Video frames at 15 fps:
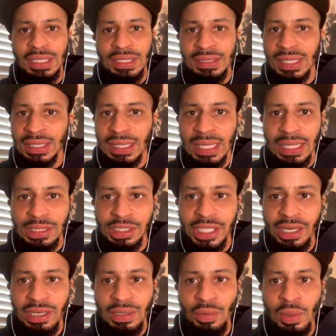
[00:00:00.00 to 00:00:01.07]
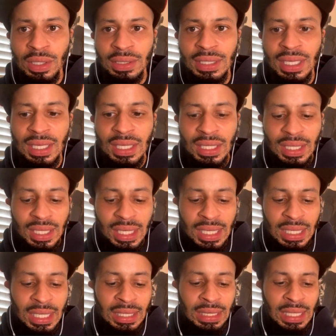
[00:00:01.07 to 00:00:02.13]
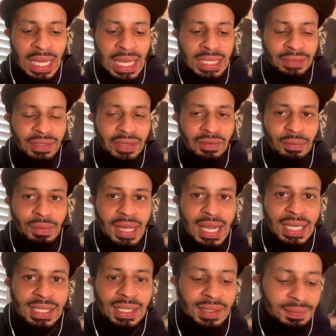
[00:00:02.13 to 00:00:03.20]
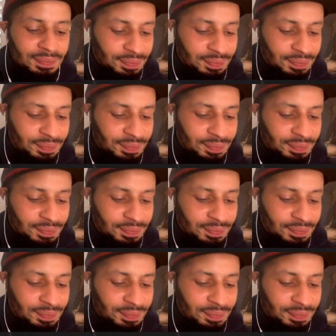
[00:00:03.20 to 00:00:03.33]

He's done a lot of charity work, a lot of giving back.